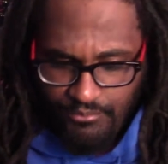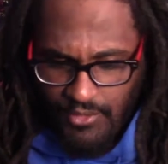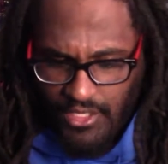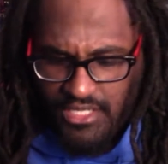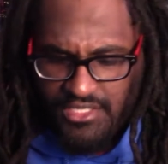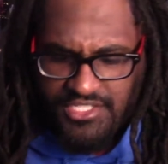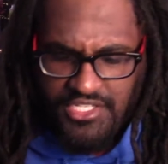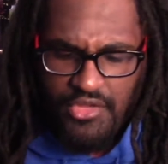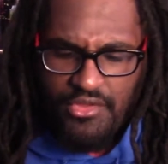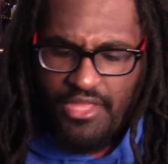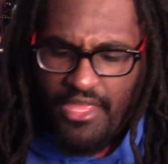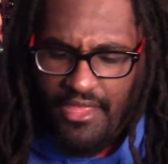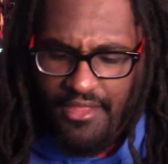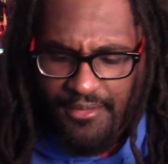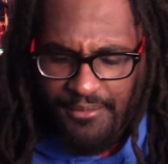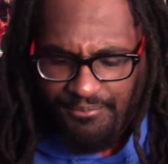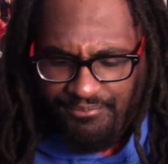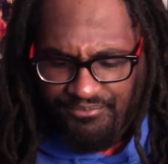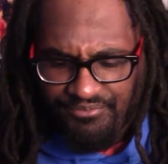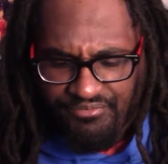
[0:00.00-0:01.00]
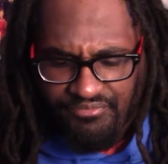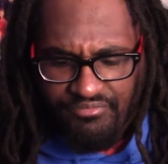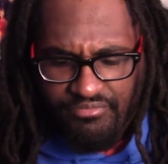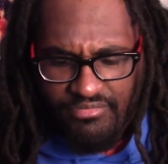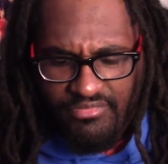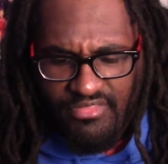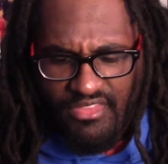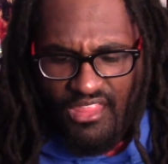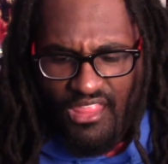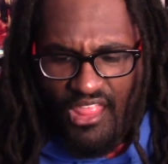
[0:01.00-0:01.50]
So yeah,
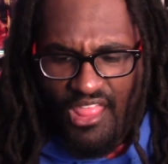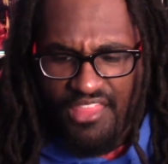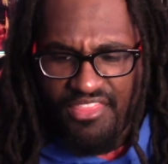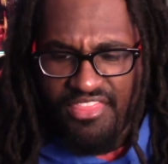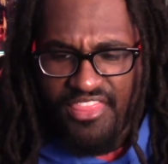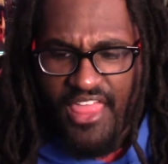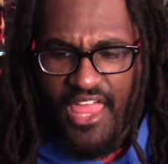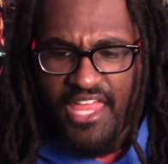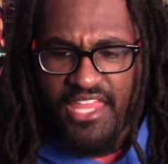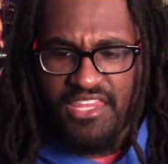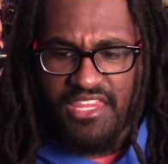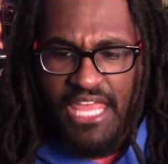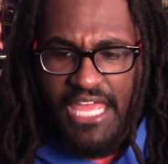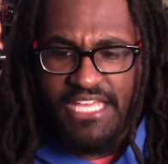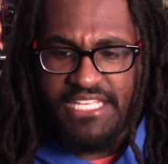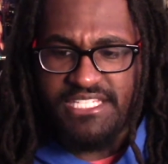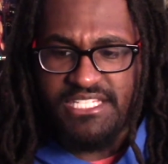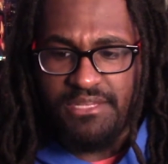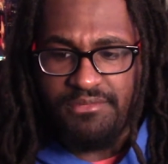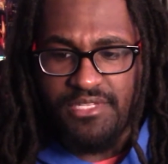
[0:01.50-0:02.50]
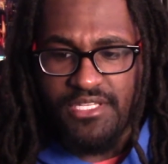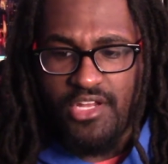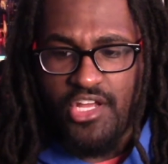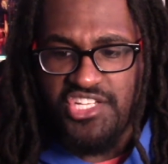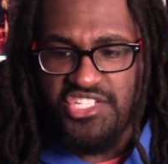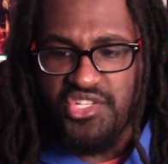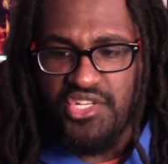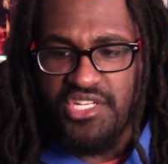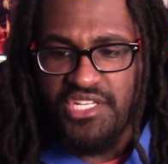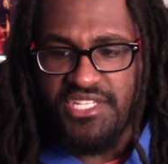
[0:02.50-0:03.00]
that is something
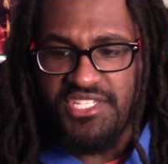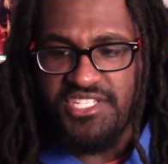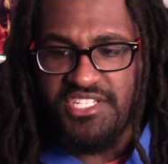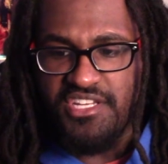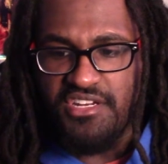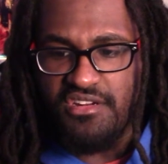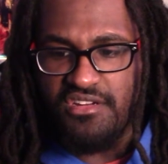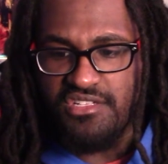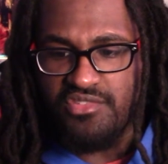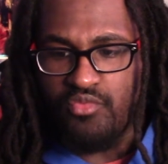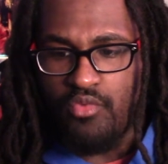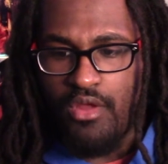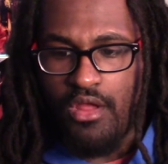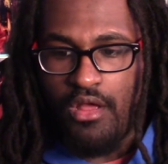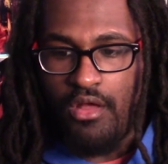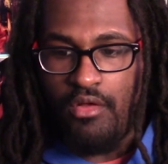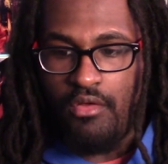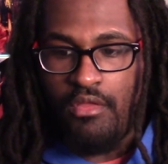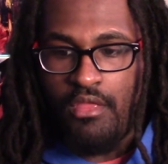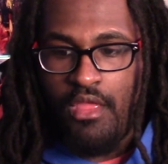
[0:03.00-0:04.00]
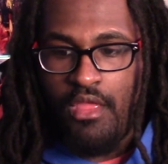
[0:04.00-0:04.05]
also to consider as well.